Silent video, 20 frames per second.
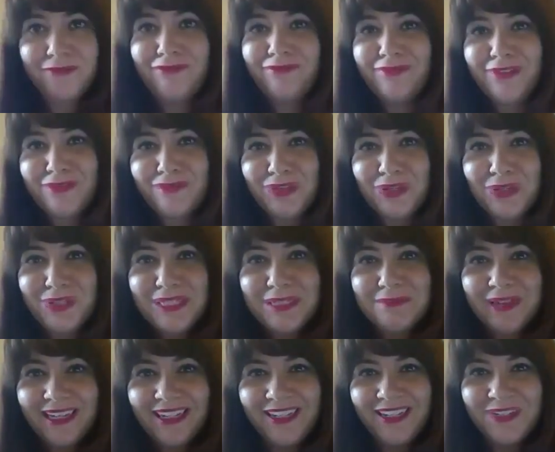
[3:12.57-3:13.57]
if you're
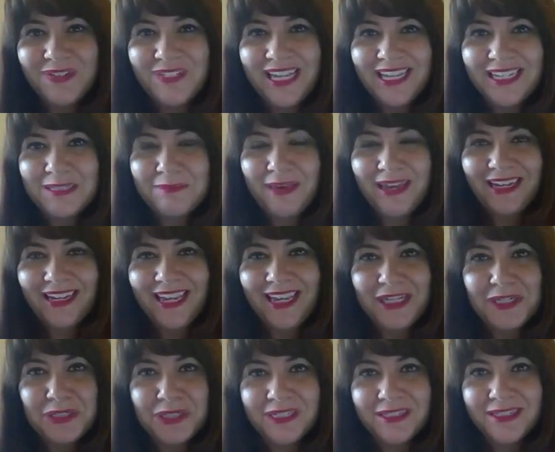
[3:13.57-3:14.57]
somebody who takes
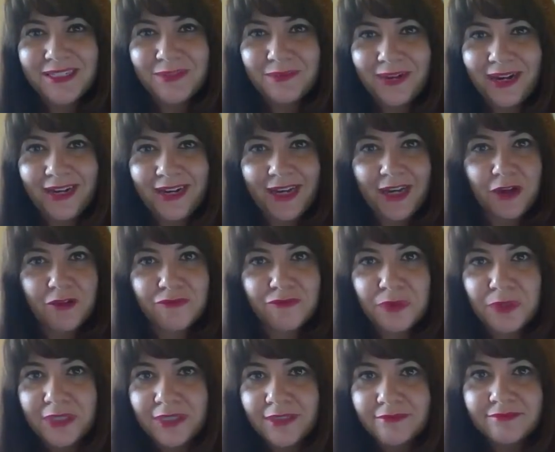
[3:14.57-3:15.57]
medications right now
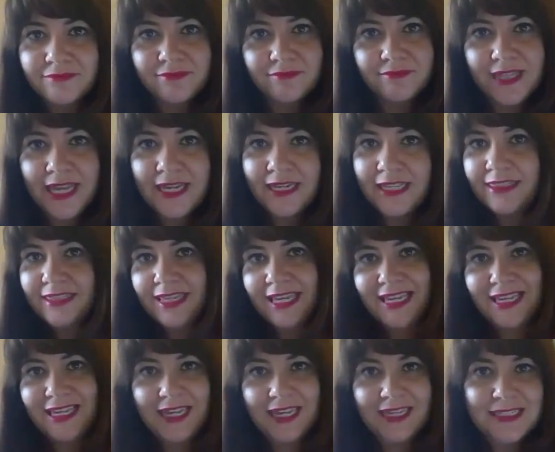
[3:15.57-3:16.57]
for
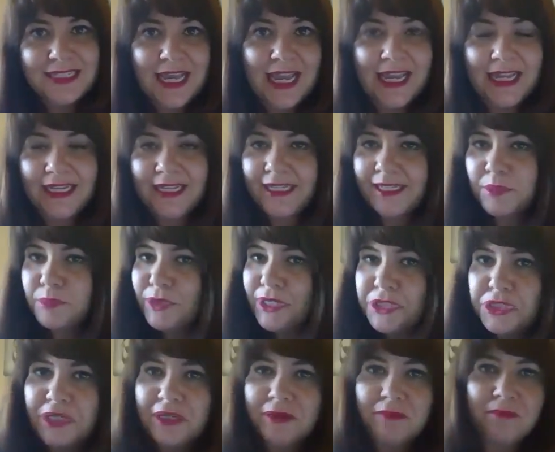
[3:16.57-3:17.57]
anything, anxiety,
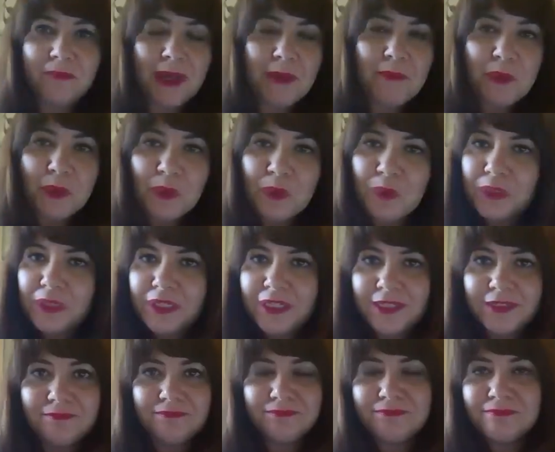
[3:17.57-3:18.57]
depression,
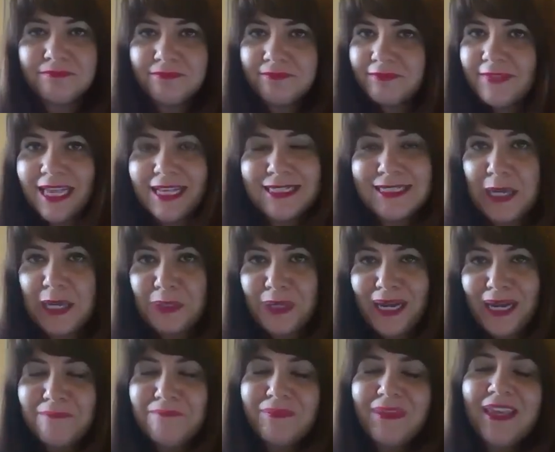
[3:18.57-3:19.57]
bipolar,
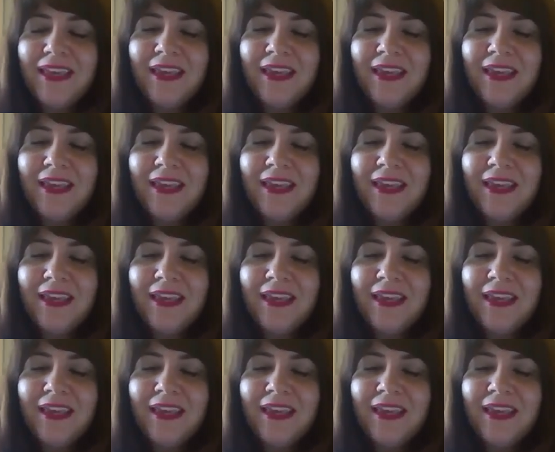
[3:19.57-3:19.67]
etc.,